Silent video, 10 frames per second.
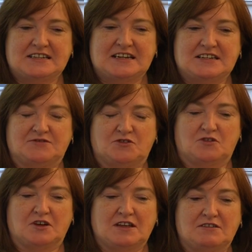did,
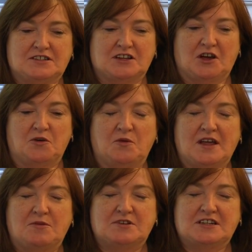for Give It To Go
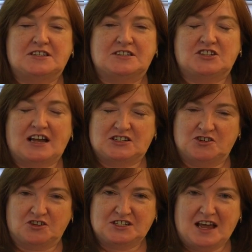week, we did
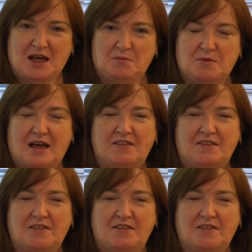Chat Not Tap,